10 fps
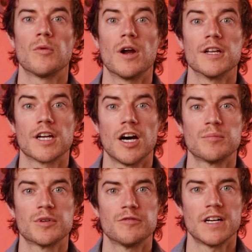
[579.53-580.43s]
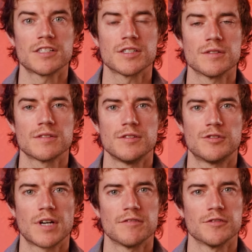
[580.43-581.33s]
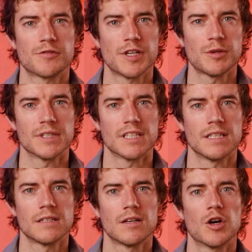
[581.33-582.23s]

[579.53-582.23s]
run and gun professionals who travel frequently